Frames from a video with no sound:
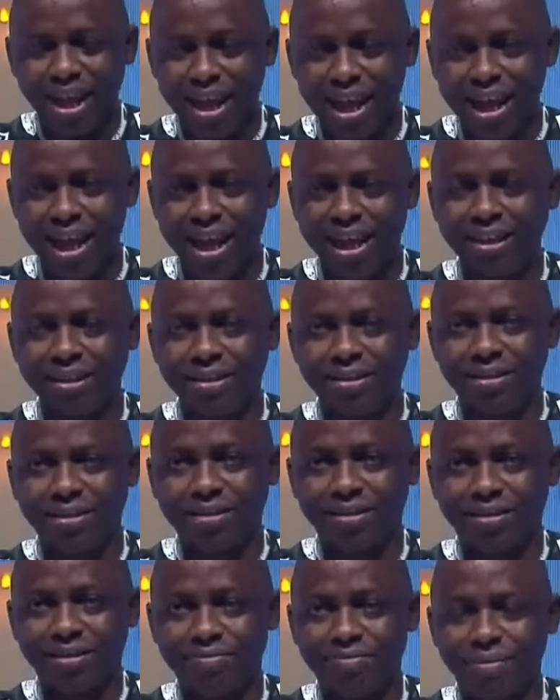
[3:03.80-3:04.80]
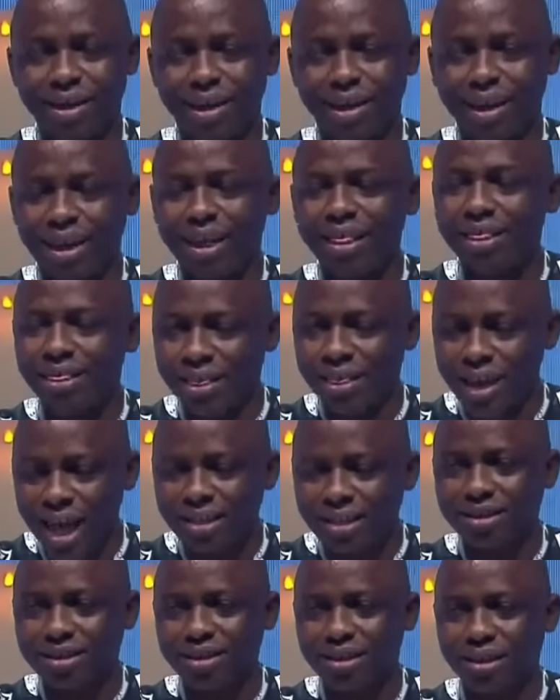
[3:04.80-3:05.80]
And that
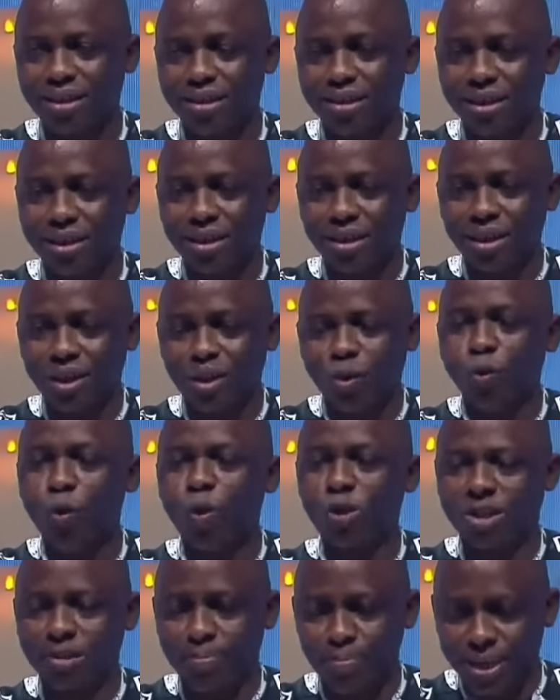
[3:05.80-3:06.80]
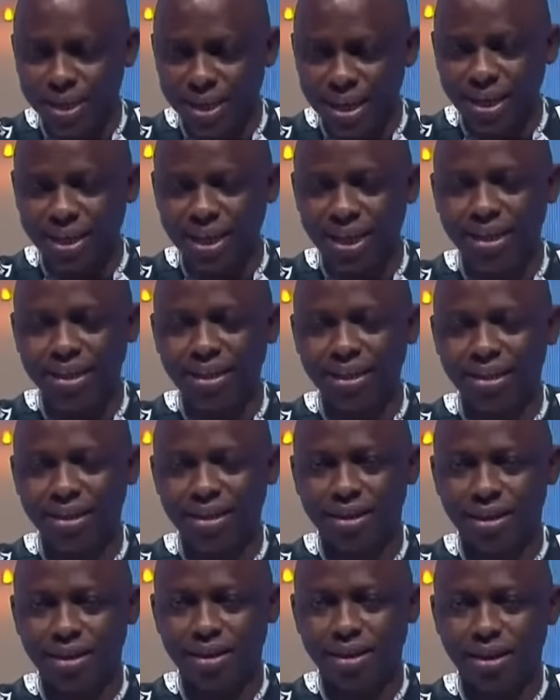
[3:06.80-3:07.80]
was the beginning
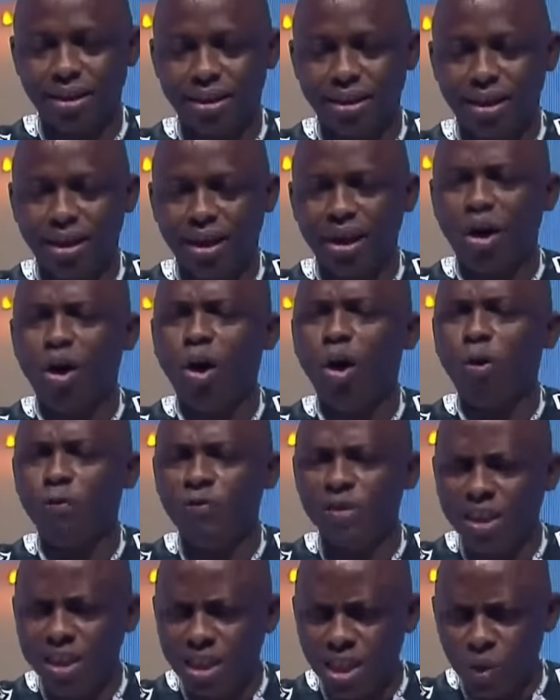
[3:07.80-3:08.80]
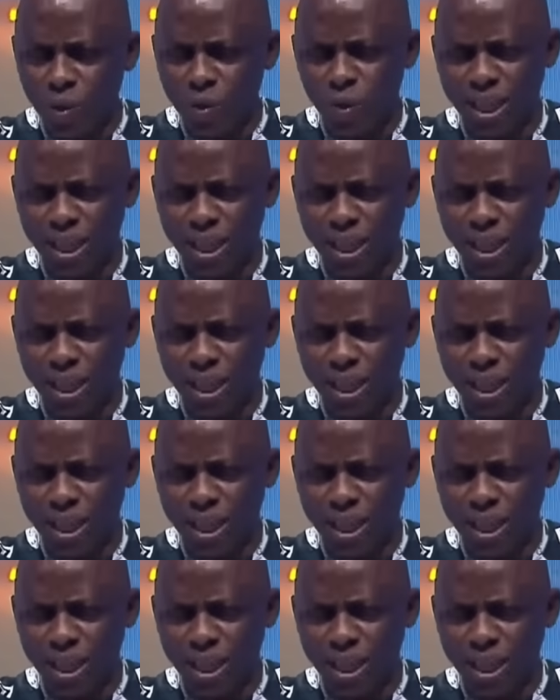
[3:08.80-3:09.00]
of a new